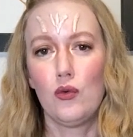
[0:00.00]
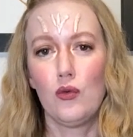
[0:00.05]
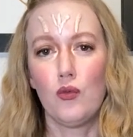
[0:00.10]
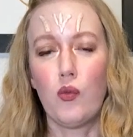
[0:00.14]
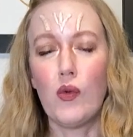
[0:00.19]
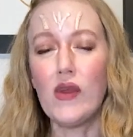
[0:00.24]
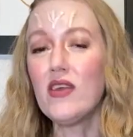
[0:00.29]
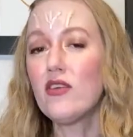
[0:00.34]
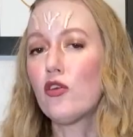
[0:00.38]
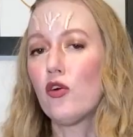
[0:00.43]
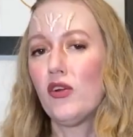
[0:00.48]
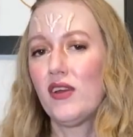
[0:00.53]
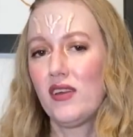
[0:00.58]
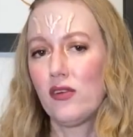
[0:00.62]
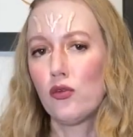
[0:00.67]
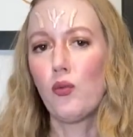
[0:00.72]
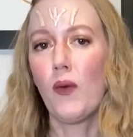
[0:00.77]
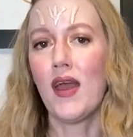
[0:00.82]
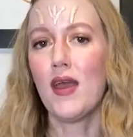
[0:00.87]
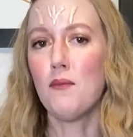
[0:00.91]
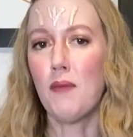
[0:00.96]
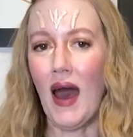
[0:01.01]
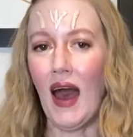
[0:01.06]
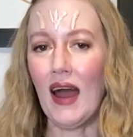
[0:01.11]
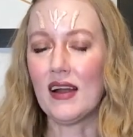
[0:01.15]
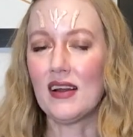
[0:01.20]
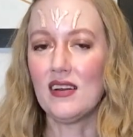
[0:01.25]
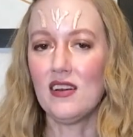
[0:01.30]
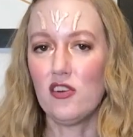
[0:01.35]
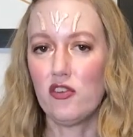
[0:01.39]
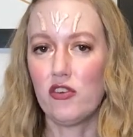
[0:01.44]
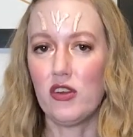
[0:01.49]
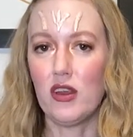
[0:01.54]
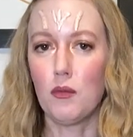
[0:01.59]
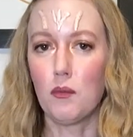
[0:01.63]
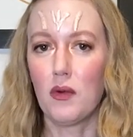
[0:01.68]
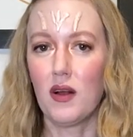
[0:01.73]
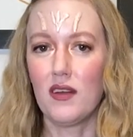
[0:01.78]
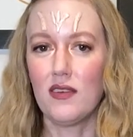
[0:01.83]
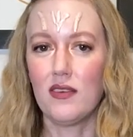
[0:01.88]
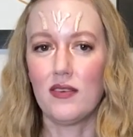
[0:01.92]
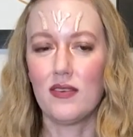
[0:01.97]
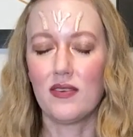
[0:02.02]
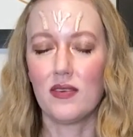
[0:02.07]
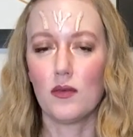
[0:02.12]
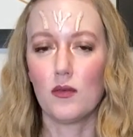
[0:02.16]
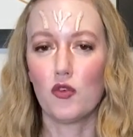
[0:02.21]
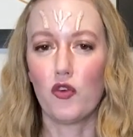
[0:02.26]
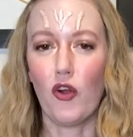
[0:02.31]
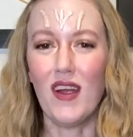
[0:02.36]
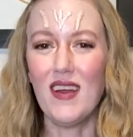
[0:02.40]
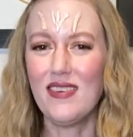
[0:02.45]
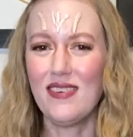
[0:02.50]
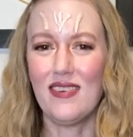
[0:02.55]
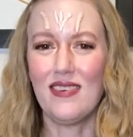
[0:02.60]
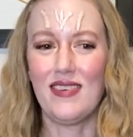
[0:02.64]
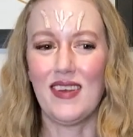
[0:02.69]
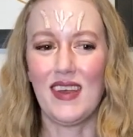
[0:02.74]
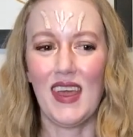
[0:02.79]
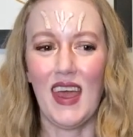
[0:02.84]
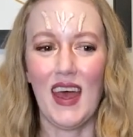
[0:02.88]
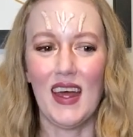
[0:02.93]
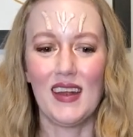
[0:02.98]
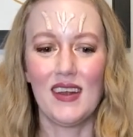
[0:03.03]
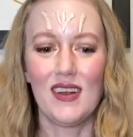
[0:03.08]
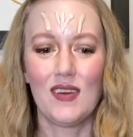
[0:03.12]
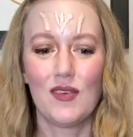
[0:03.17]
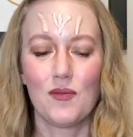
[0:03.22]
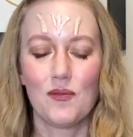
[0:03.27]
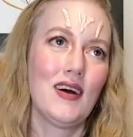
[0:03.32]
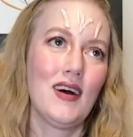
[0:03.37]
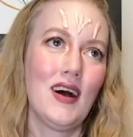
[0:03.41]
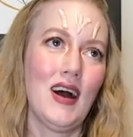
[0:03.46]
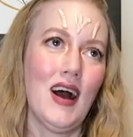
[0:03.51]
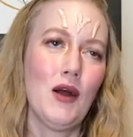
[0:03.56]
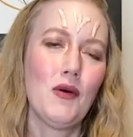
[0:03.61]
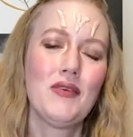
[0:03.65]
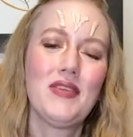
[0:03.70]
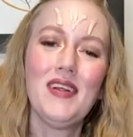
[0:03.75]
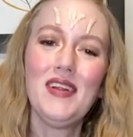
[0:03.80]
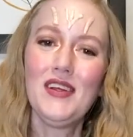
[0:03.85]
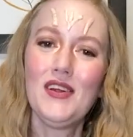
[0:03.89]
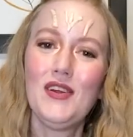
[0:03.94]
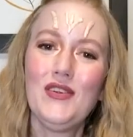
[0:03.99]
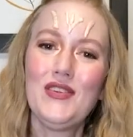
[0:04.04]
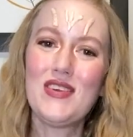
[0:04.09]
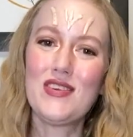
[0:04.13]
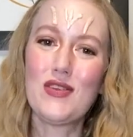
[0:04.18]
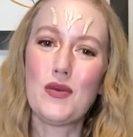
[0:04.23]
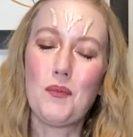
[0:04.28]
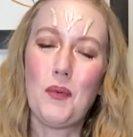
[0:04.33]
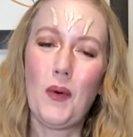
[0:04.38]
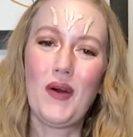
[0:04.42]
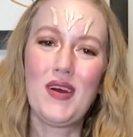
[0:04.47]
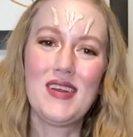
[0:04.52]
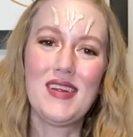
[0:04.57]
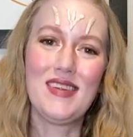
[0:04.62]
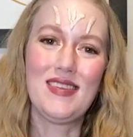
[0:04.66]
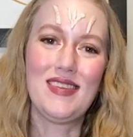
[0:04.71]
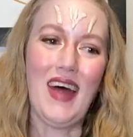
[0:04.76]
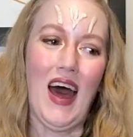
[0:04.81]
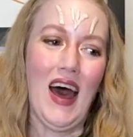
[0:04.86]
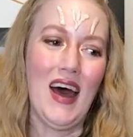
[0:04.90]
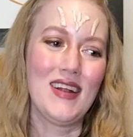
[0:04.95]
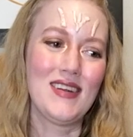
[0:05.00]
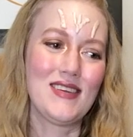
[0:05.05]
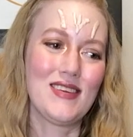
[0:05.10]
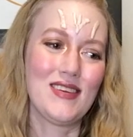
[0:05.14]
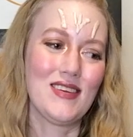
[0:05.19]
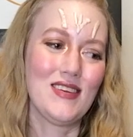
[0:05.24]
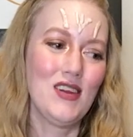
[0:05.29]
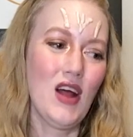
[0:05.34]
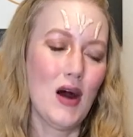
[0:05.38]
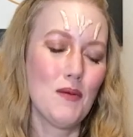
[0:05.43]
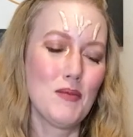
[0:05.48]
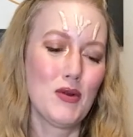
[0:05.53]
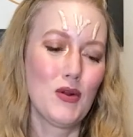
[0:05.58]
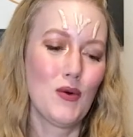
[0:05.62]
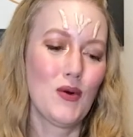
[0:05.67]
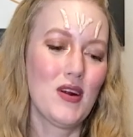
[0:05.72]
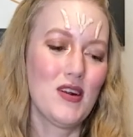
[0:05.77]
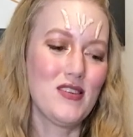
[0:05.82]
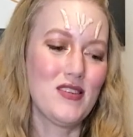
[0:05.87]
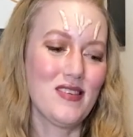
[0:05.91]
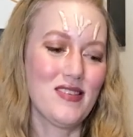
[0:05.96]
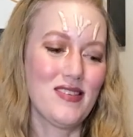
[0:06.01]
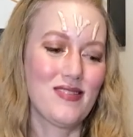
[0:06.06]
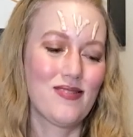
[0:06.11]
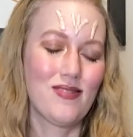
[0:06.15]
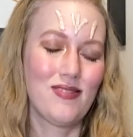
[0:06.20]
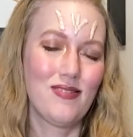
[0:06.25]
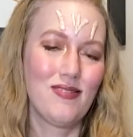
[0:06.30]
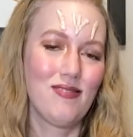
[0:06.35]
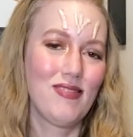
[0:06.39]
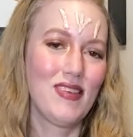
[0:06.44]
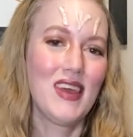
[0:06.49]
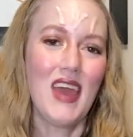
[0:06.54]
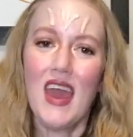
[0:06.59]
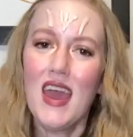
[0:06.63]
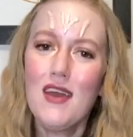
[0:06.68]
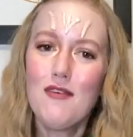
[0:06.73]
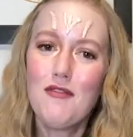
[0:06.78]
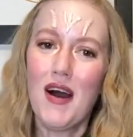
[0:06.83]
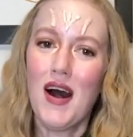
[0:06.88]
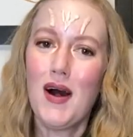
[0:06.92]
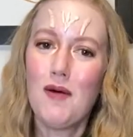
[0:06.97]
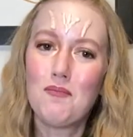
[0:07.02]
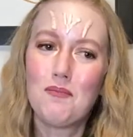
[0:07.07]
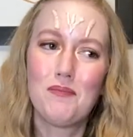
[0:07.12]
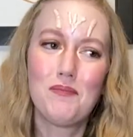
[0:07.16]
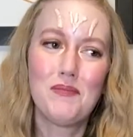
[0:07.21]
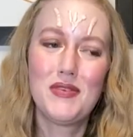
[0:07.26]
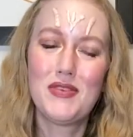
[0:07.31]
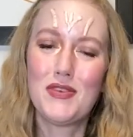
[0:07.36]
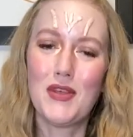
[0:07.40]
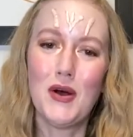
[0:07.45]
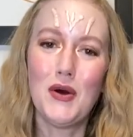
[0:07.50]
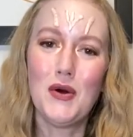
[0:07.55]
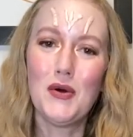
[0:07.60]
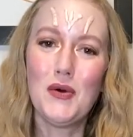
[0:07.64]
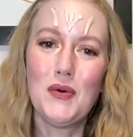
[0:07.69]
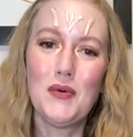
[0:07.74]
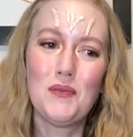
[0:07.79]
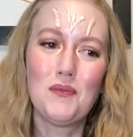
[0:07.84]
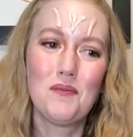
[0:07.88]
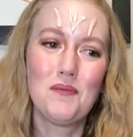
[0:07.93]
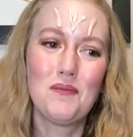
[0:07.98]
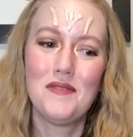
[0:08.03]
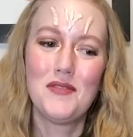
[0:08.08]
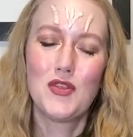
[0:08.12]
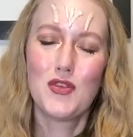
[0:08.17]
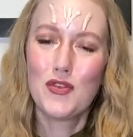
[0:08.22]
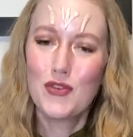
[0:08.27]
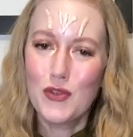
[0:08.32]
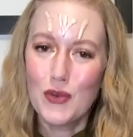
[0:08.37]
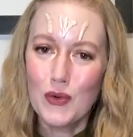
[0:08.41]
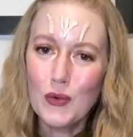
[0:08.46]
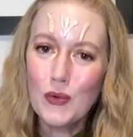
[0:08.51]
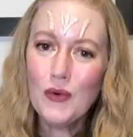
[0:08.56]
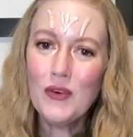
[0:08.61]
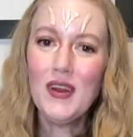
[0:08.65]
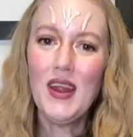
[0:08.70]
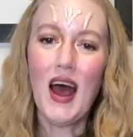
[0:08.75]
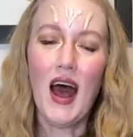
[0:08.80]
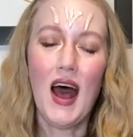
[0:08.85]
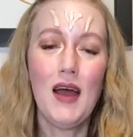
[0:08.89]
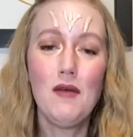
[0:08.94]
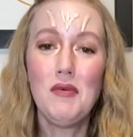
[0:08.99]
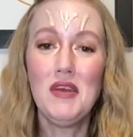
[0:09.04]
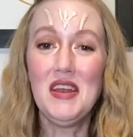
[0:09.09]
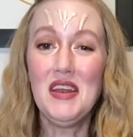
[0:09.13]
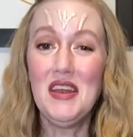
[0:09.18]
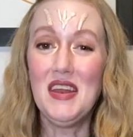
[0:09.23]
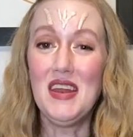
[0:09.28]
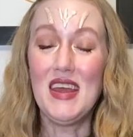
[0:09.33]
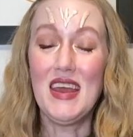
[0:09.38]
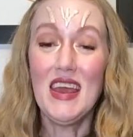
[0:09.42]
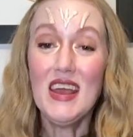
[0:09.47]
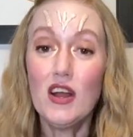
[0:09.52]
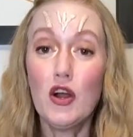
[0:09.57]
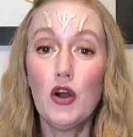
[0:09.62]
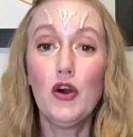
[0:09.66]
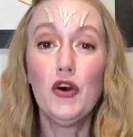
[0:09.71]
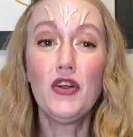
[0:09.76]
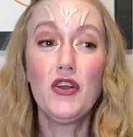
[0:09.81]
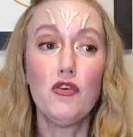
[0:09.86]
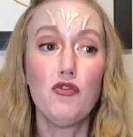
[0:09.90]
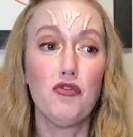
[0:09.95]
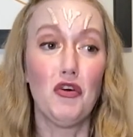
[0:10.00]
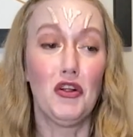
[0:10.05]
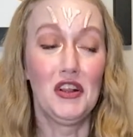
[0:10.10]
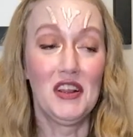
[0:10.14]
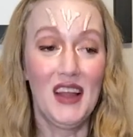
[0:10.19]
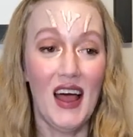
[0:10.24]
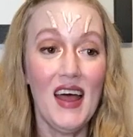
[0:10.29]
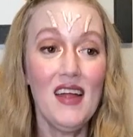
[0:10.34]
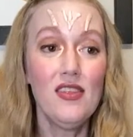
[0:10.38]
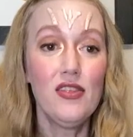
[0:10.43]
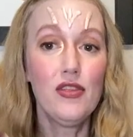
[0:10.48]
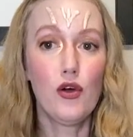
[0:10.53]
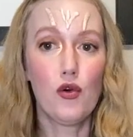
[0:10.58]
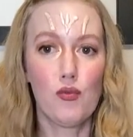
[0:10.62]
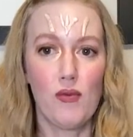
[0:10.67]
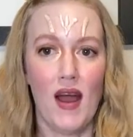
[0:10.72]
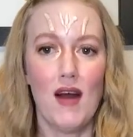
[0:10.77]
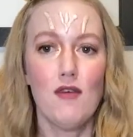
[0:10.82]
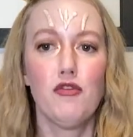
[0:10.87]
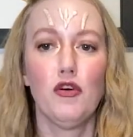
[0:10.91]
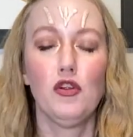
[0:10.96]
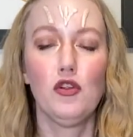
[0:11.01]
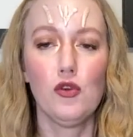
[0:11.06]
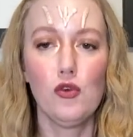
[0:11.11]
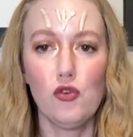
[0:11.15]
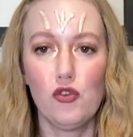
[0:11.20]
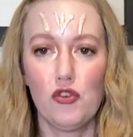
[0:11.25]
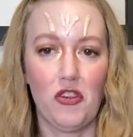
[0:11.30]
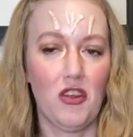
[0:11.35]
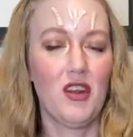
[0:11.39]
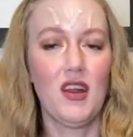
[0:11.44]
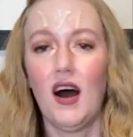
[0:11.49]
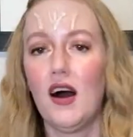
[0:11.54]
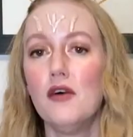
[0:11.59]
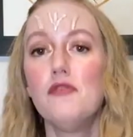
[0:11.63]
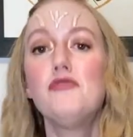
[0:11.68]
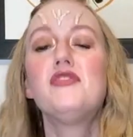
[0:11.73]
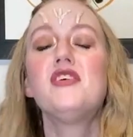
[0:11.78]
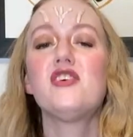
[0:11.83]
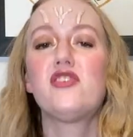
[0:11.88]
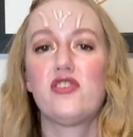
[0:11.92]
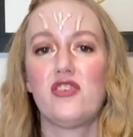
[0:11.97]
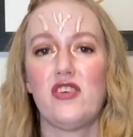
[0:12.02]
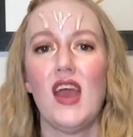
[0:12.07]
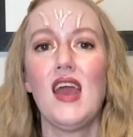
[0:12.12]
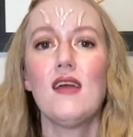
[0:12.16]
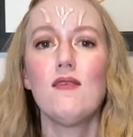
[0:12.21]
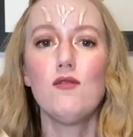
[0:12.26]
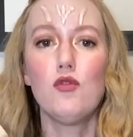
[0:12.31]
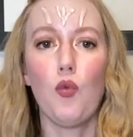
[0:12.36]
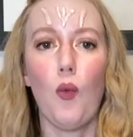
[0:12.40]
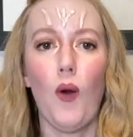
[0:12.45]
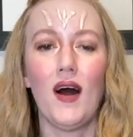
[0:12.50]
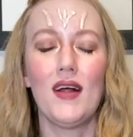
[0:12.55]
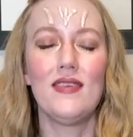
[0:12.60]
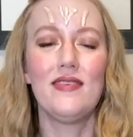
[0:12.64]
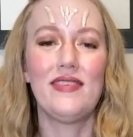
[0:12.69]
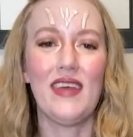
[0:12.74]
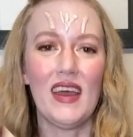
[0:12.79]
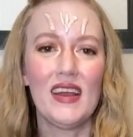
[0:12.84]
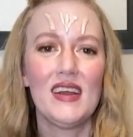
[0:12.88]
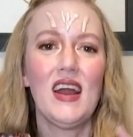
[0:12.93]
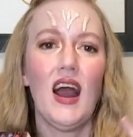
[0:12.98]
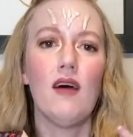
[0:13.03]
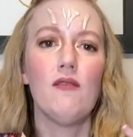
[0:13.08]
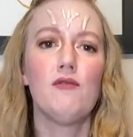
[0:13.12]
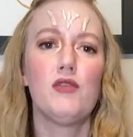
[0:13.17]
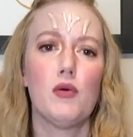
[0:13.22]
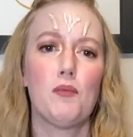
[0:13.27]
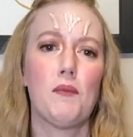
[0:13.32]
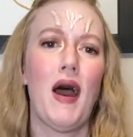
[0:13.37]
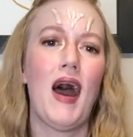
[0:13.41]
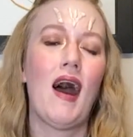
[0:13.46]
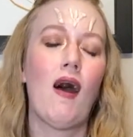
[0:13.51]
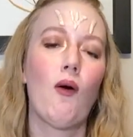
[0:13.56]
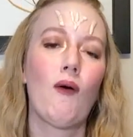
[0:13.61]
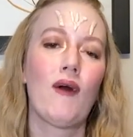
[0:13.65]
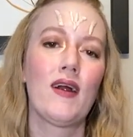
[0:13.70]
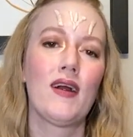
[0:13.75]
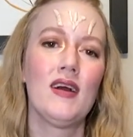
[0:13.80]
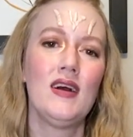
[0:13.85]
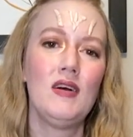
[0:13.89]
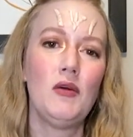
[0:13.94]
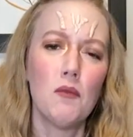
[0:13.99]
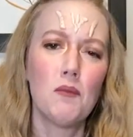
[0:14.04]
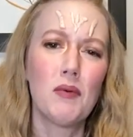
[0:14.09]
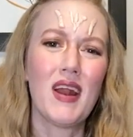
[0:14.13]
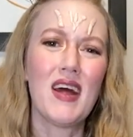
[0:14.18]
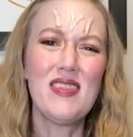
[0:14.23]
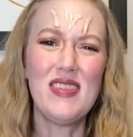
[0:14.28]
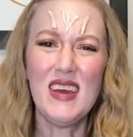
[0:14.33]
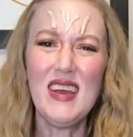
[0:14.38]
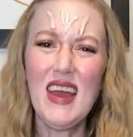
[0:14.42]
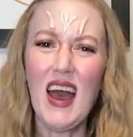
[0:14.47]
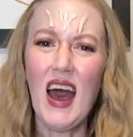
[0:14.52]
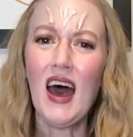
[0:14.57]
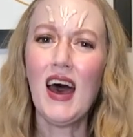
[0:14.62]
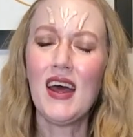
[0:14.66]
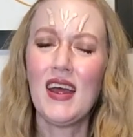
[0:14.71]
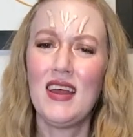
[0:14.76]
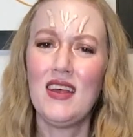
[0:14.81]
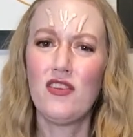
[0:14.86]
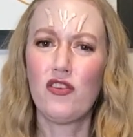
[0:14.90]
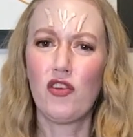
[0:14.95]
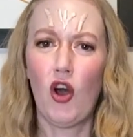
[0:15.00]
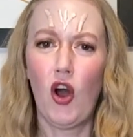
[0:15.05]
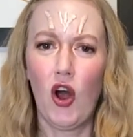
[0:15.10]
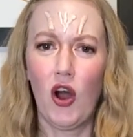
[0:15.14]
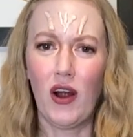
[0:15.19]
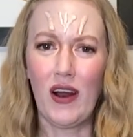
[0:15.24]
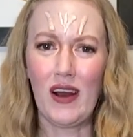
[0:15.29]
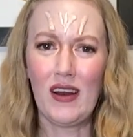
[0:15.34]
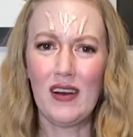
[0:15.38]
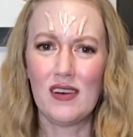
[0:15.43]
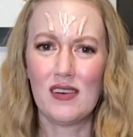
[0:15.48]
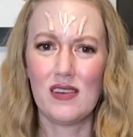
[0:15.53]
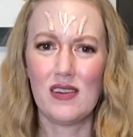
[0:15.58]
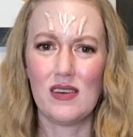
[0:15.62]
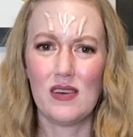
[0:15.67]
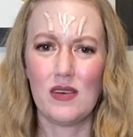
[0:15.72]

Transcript: weasel his way back into Shimra's graces again. I was a little disappointed that Nom Anor just gave up so soon. I mean, he could have led the revolution of the Shamed Ones and come to power. But I think at his heart,